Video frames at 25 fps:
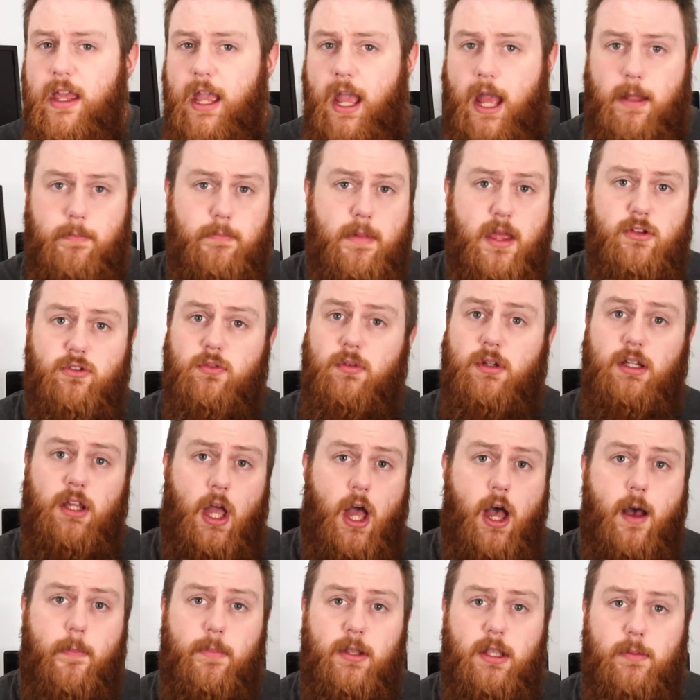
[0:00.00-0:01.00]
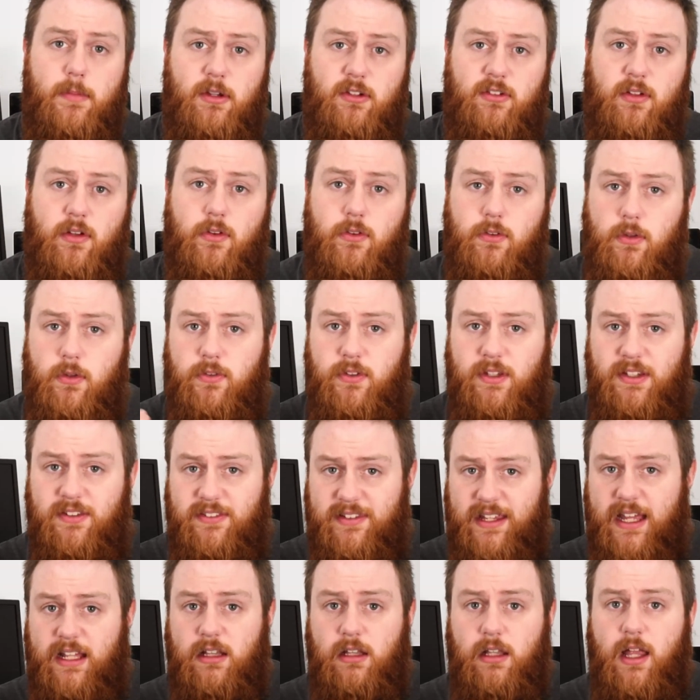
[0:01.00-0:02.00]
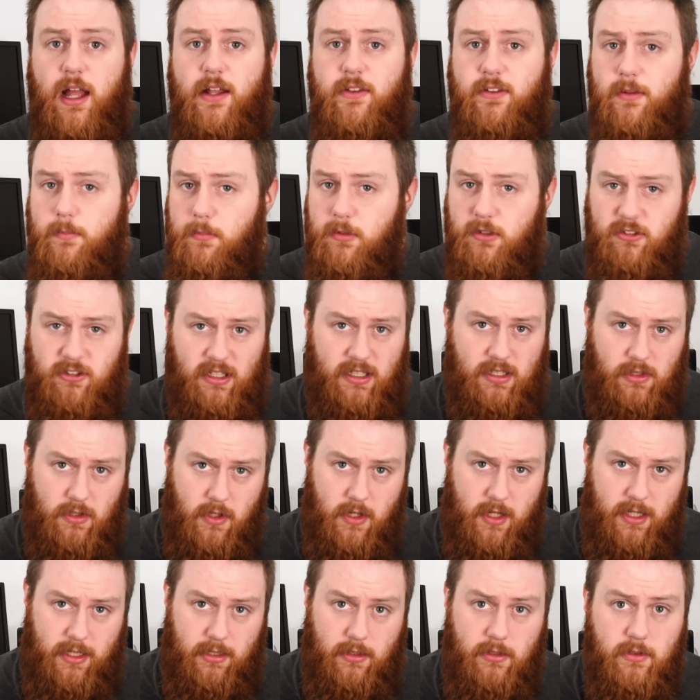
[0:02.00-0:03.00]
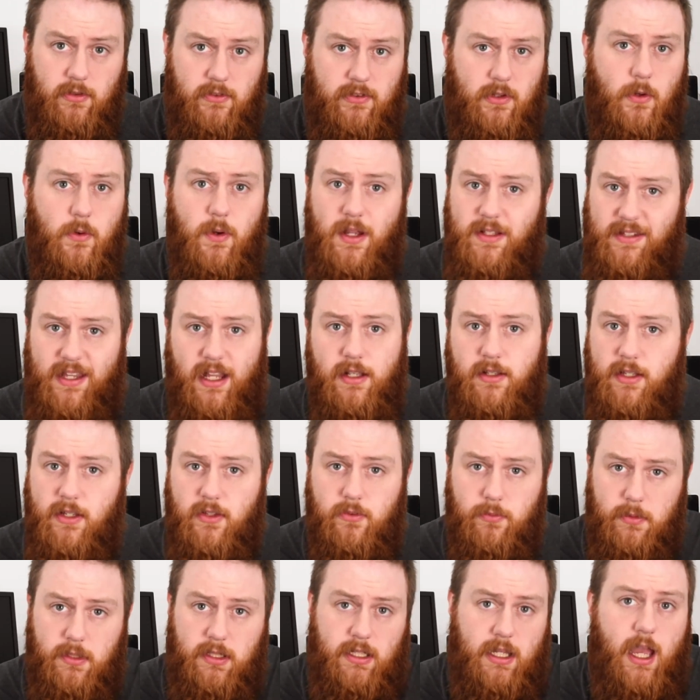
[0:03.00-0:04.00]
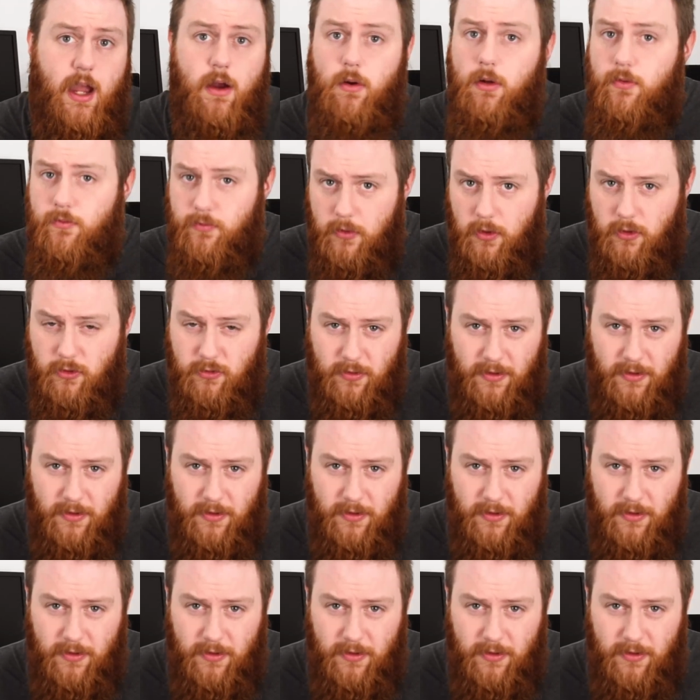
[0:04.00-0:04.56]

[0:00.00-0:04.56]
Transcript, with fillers: and measuring carbon emissions using satellites and machine learning, so attendees really are in for a